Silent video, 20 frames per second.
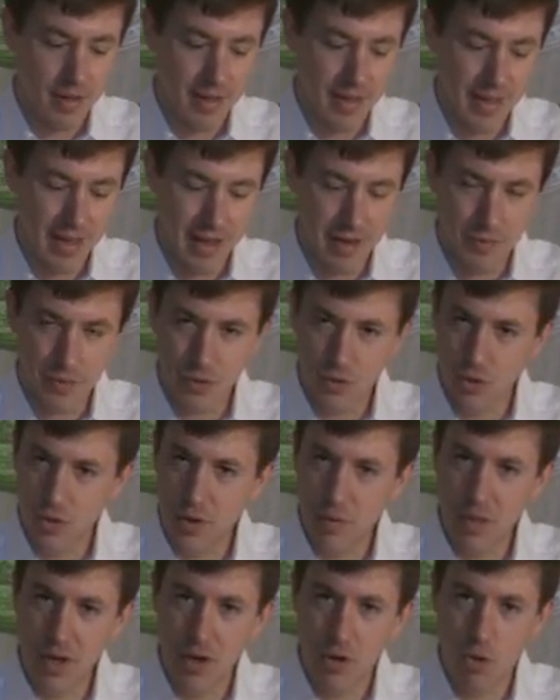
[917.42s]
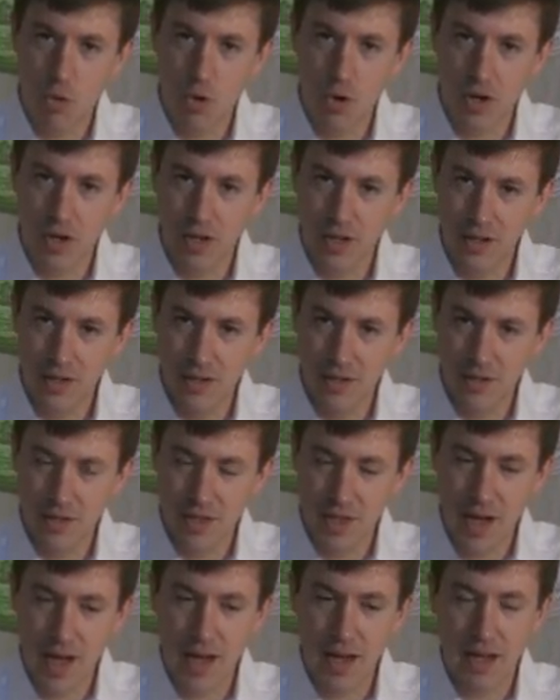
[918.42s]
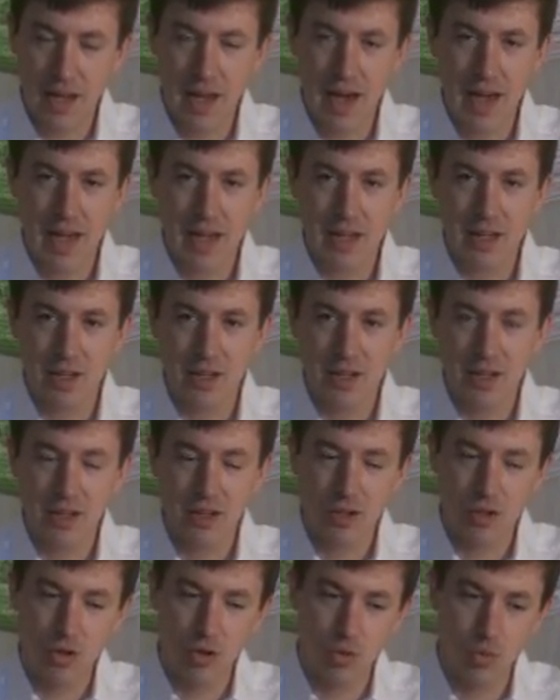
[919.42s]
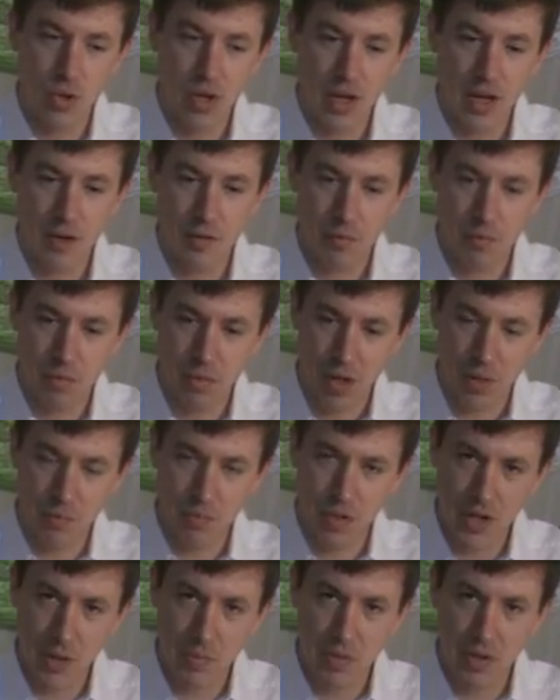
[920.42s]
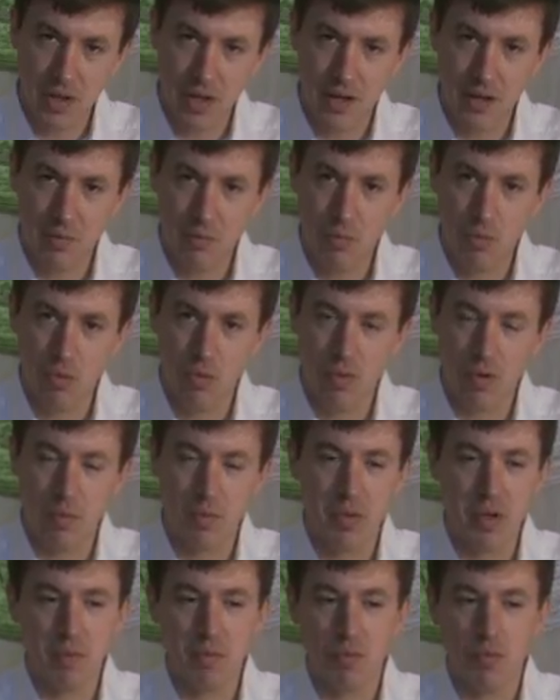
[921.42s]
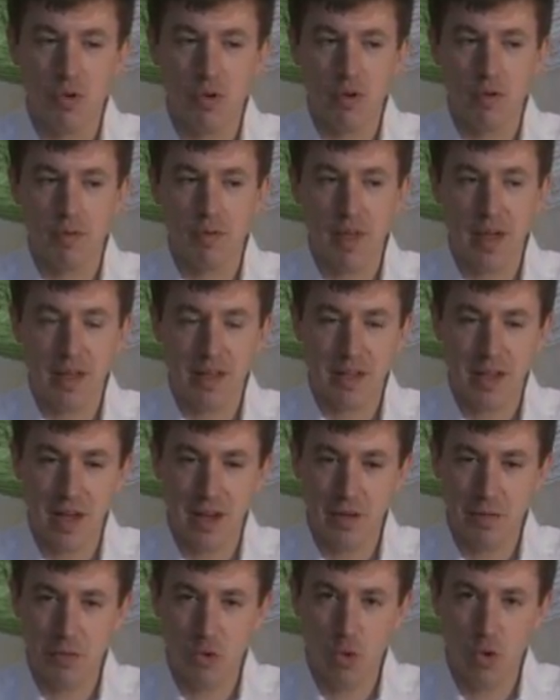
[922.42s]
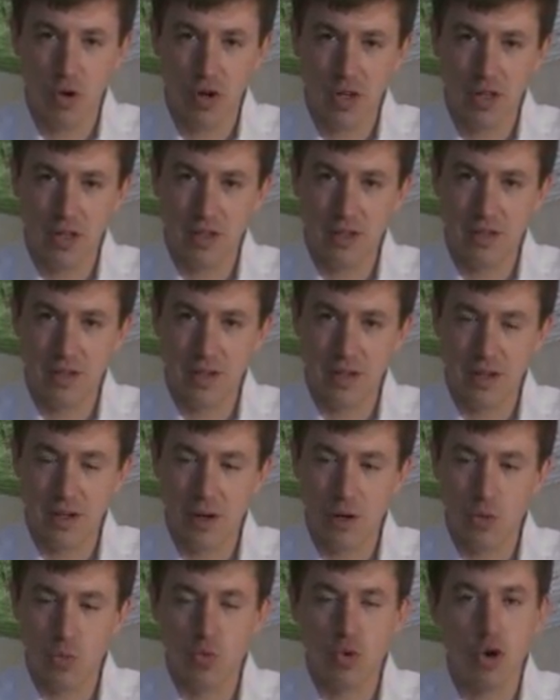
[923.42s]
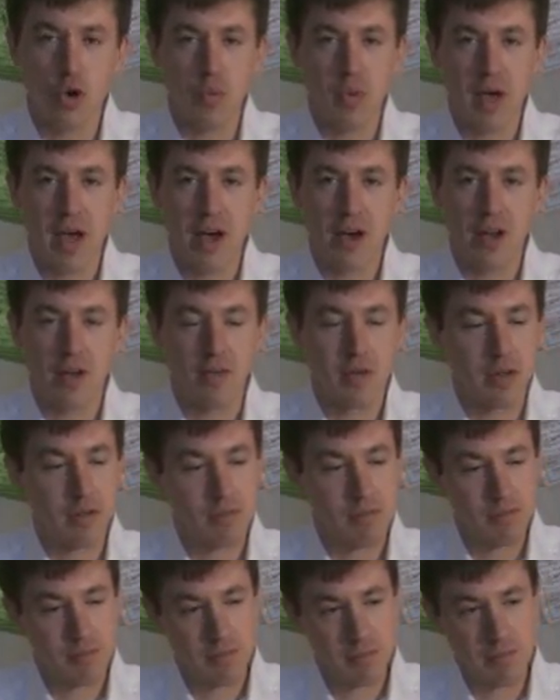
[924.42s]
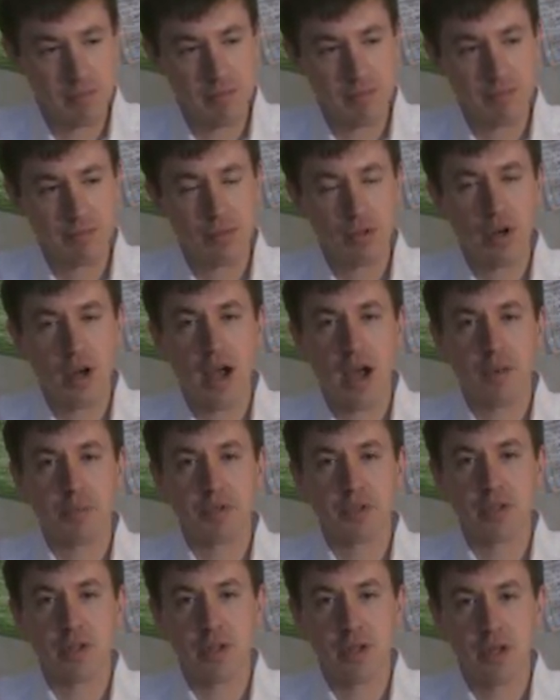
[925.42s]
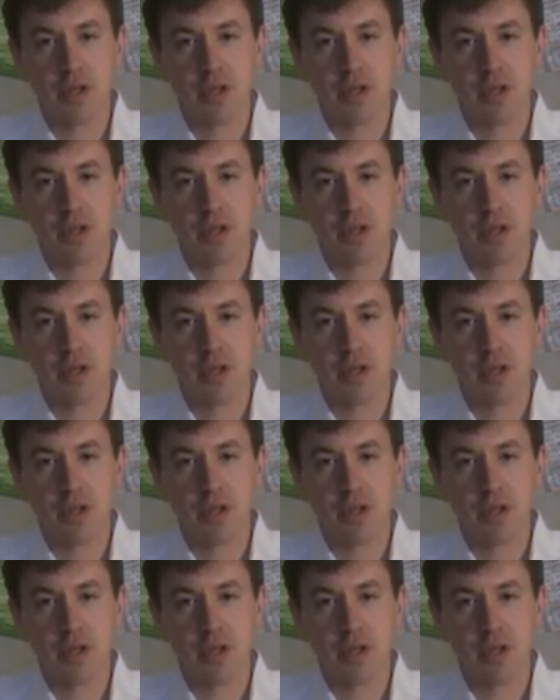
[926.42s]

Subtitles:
if it's going to be orchid-like, could we have bumped up and get a bit more of that kind of orchid aroma out of it? Perhaps.